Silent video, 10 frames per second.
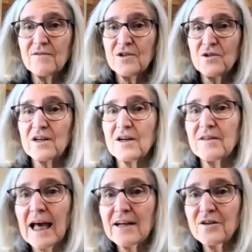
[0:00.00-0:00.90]
a few.
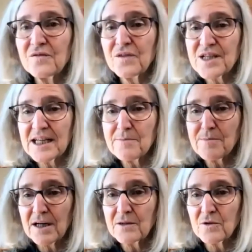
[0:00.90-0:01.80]
I don't know if there's
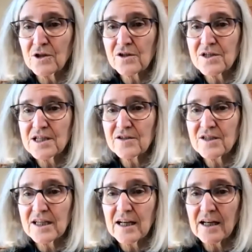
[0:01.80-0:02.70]
any body workers
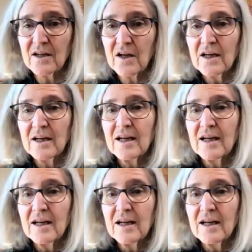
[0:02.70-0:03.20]
here today.